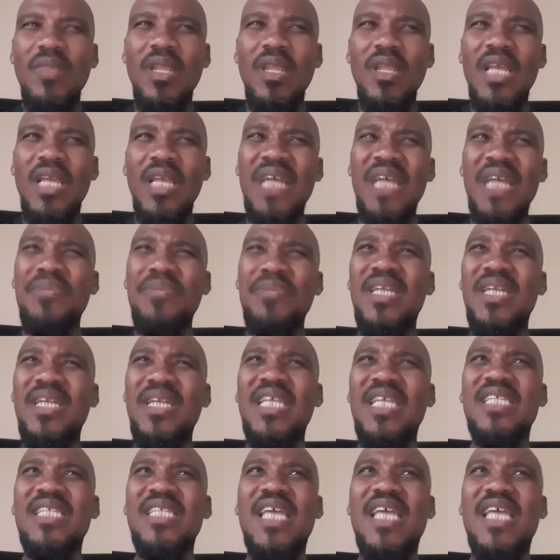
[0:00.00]
but
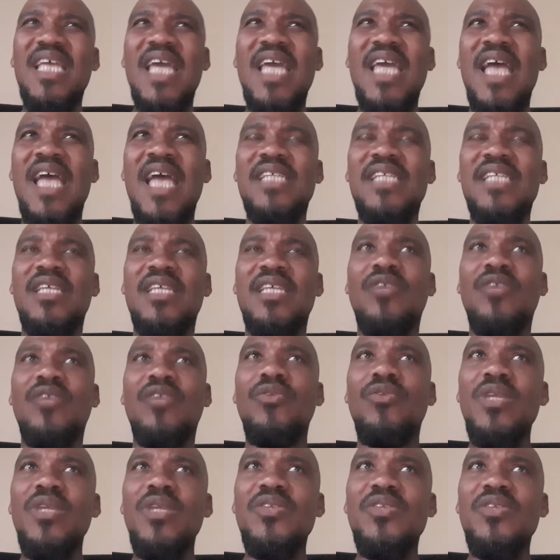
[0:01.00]
it has
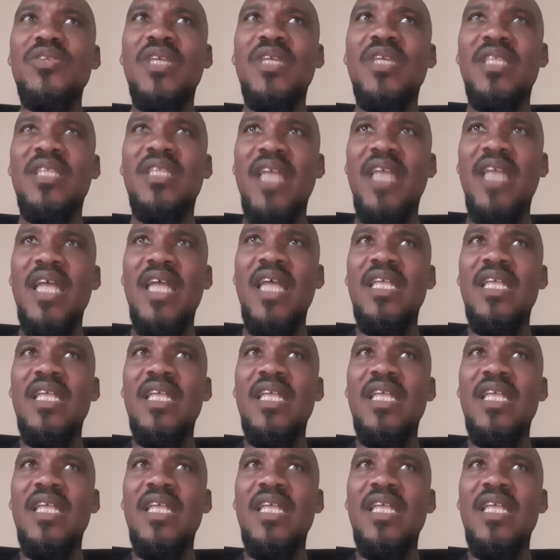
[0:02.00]
increased in that